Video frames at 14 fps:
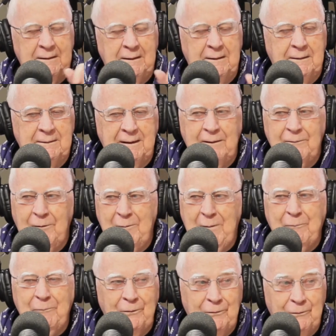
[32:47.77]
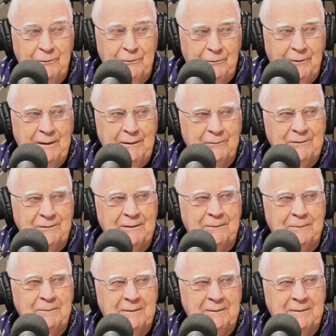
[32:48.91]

Because I remember when he was here.